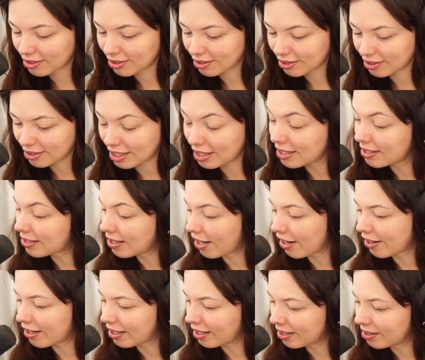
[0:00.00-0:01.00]
in this
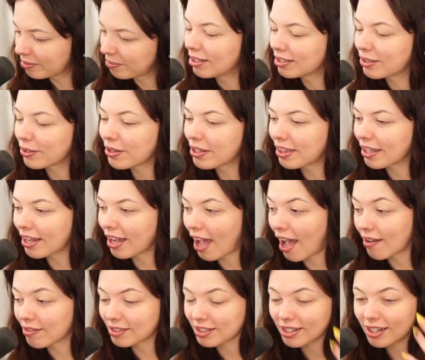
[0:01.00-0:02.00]
area. So I think
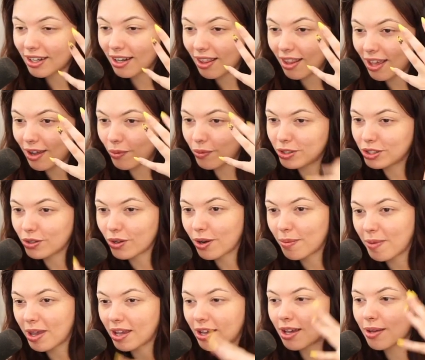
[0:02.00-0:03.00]
after like we do our
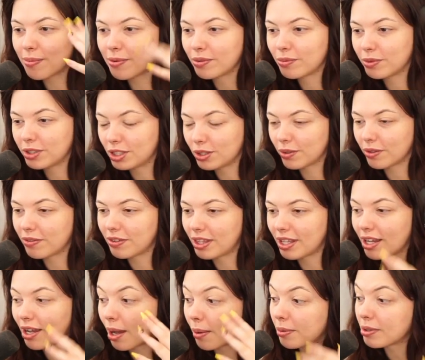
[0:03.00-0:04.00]
makeup and we do
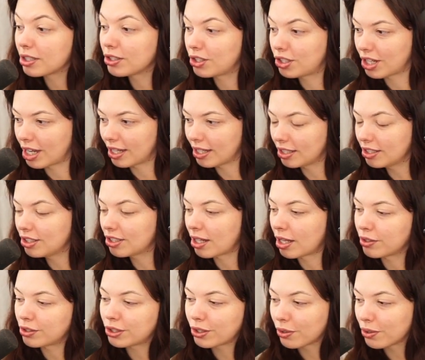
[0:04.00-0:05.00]
everything, I'm gonna change.
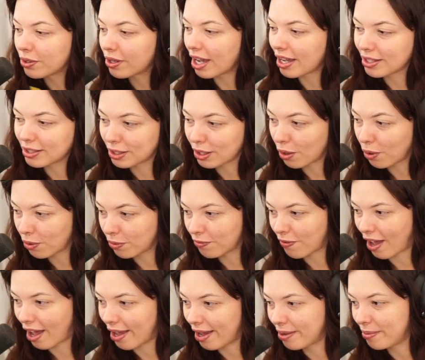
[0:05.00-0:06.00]
I'll show you guys the whole
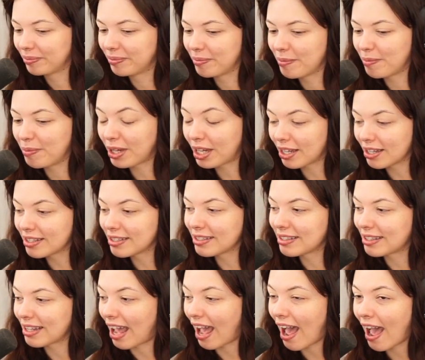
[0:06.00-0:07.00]
vibe,
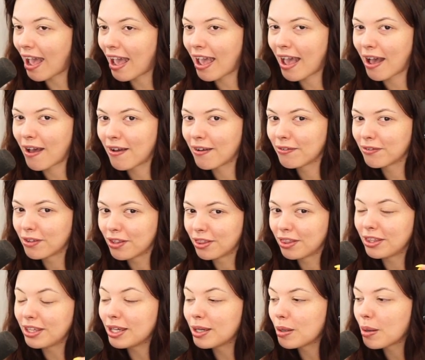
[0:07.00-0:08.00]
because I have
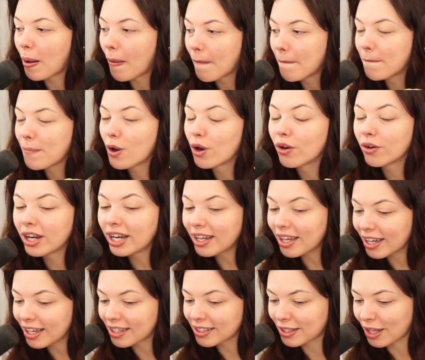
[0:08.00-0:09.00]
the
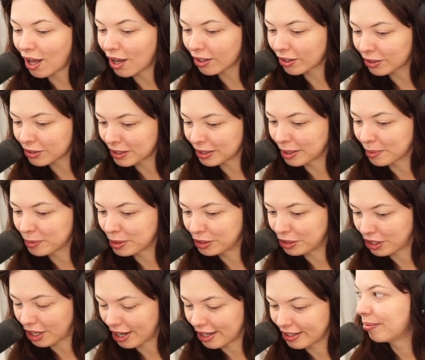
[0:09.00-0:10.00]
prettiest hot girl summer
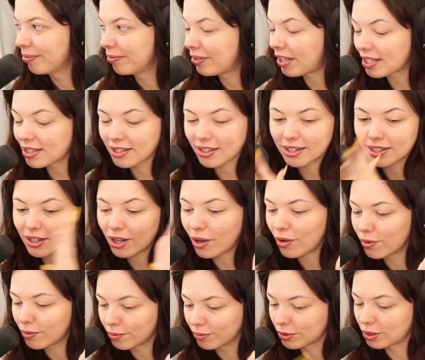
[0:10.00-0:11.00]
dress that's gonna
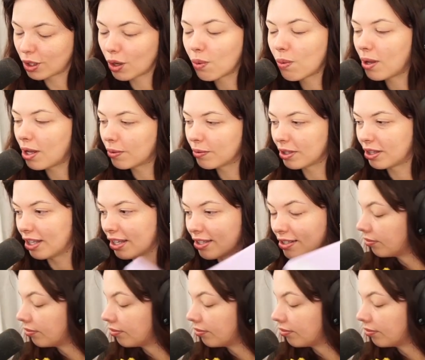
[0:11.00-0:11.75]
go so well with this.